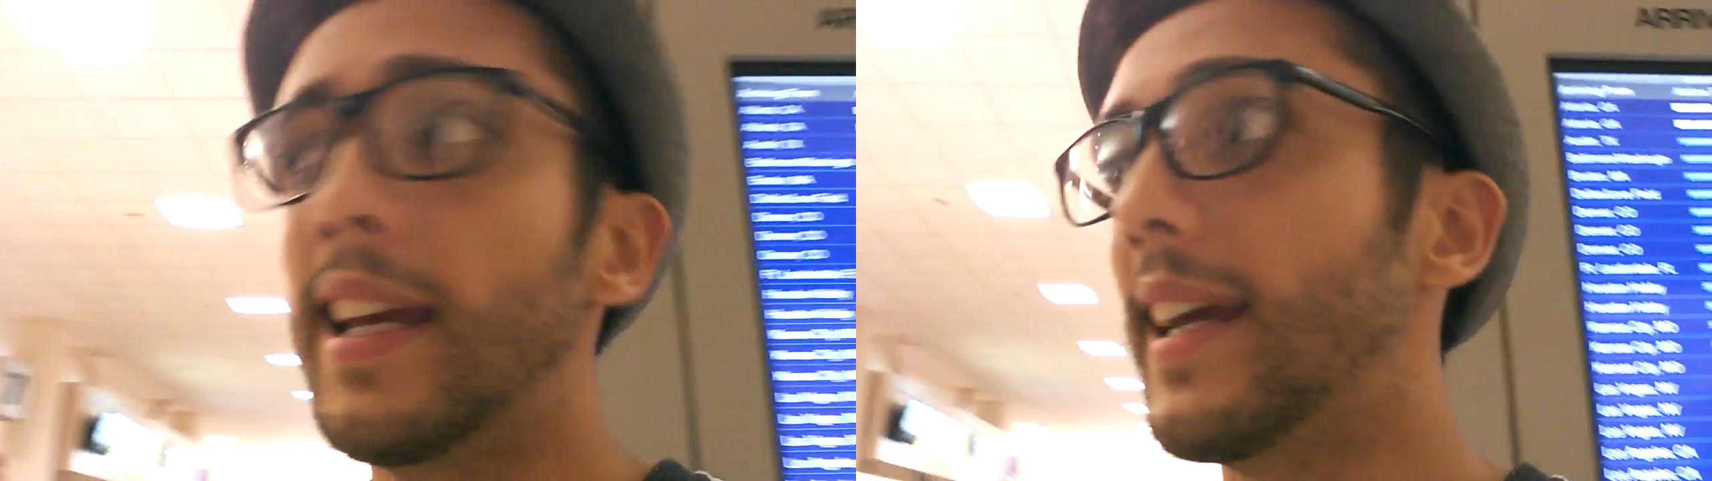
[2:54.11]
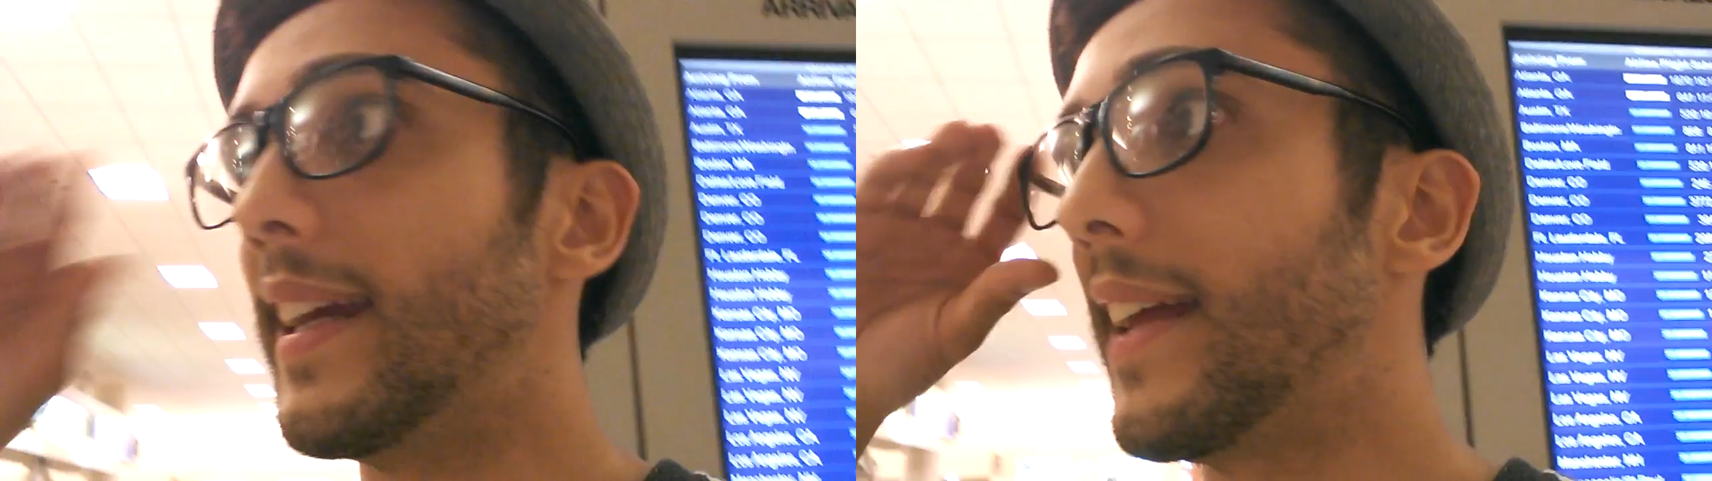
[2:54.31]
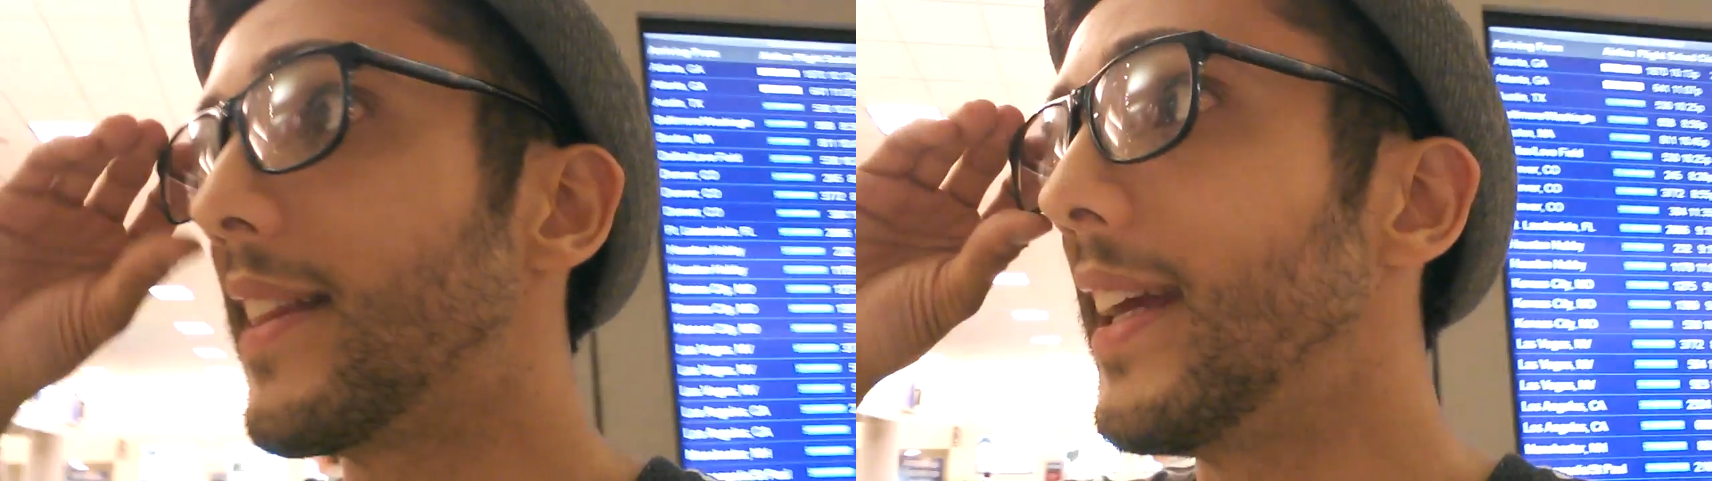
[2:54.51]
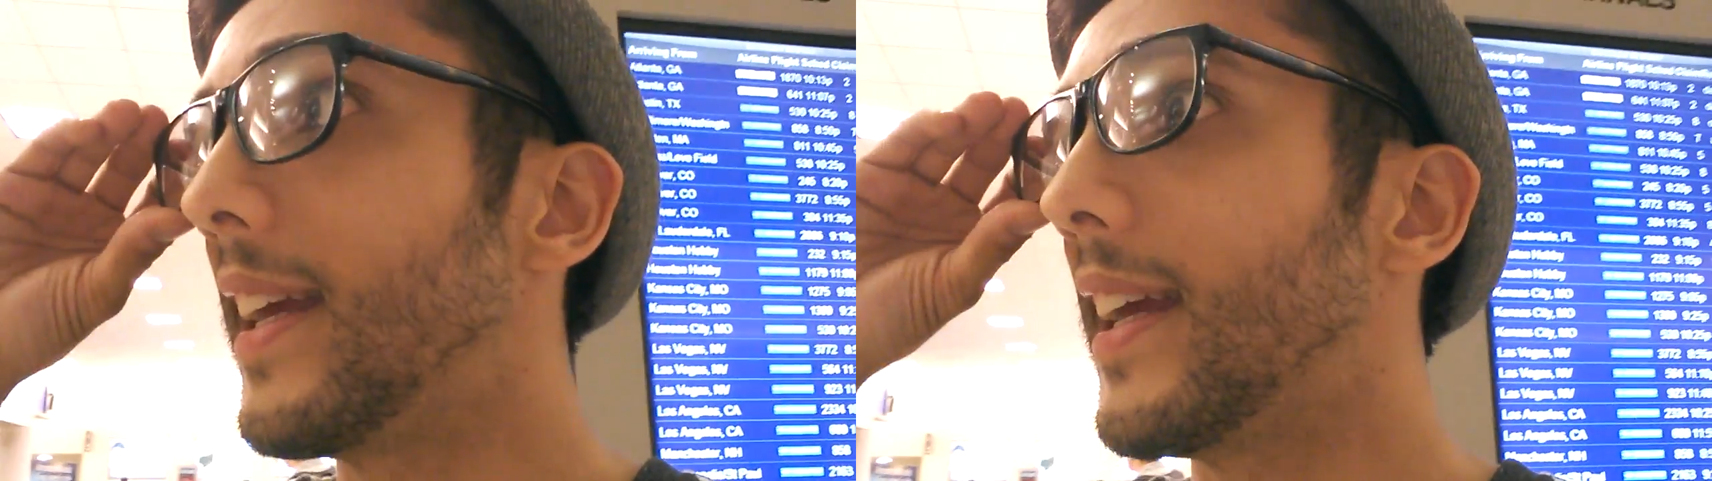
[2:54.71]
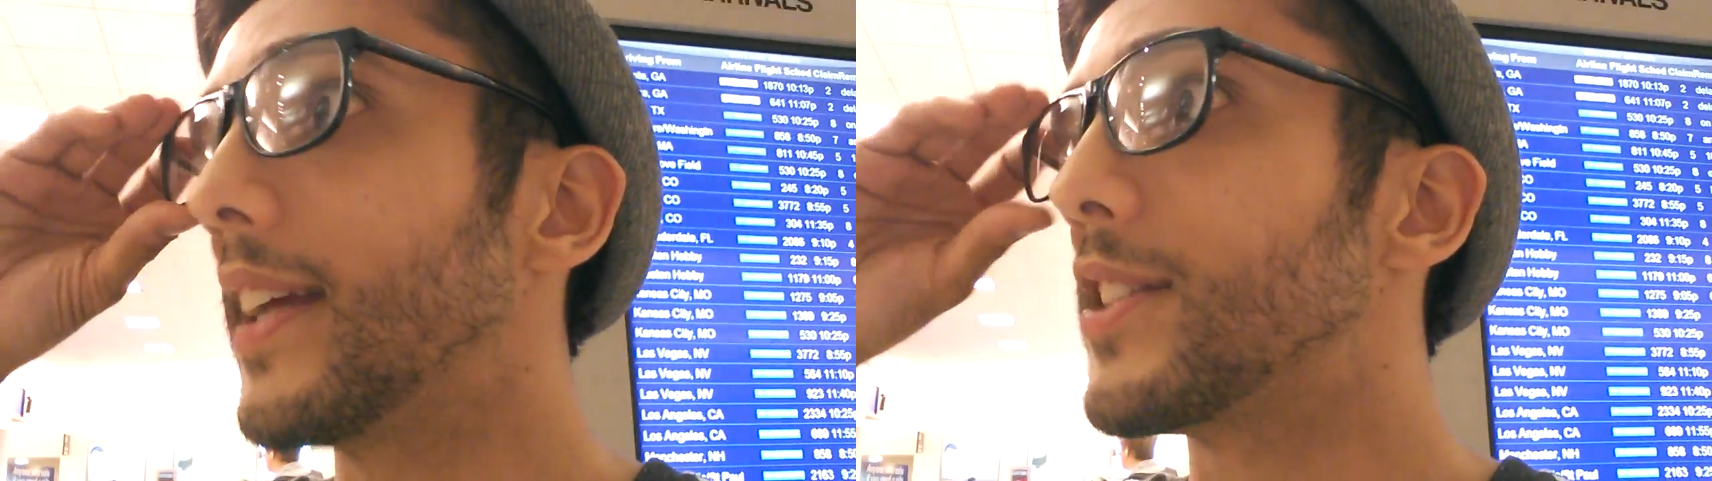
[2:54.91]
And I
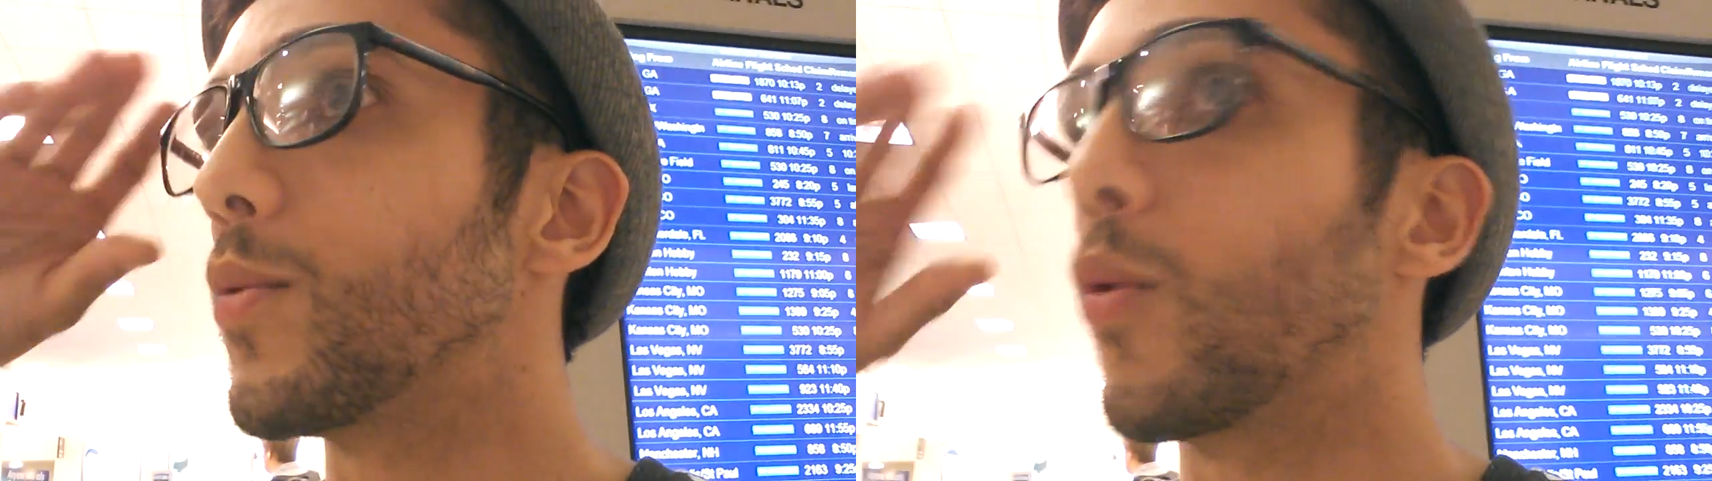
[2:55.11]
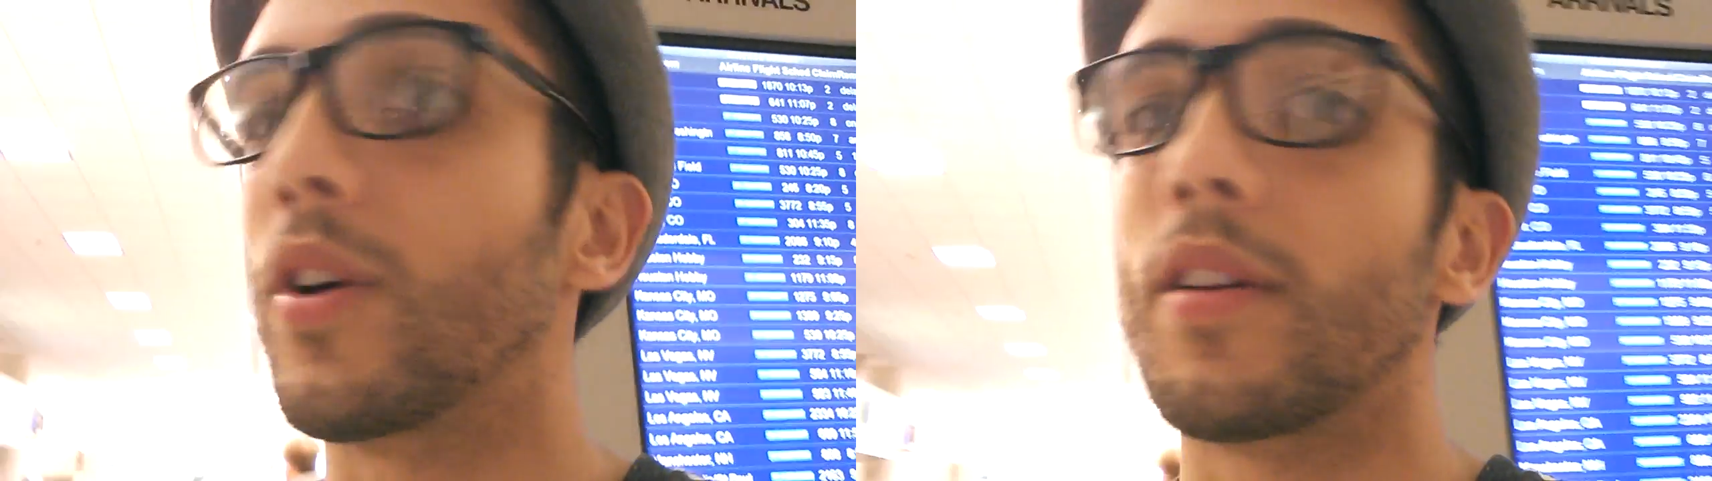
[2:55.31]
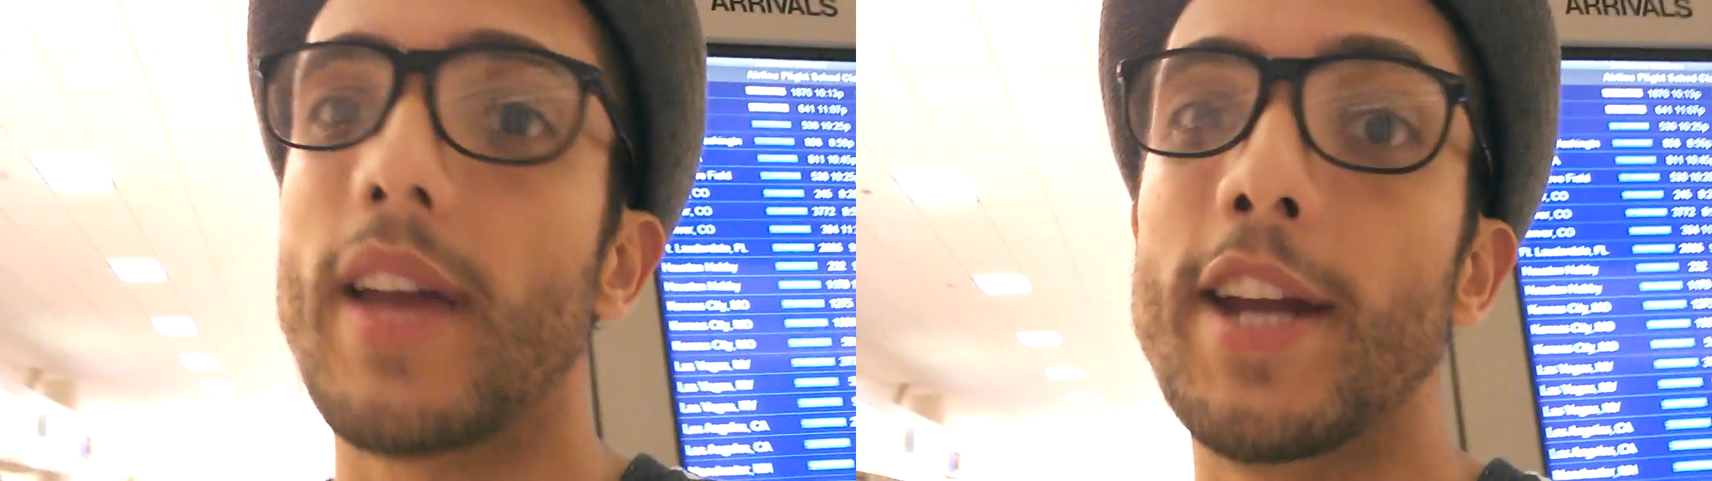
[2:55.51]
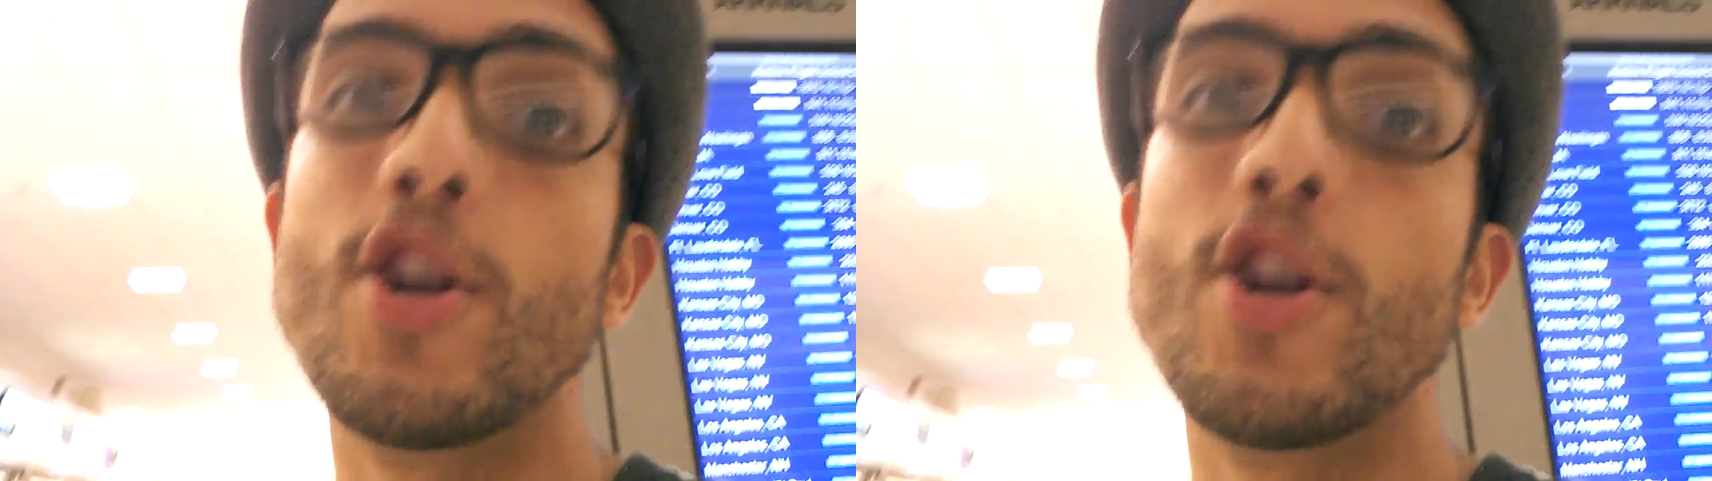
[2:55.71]
think I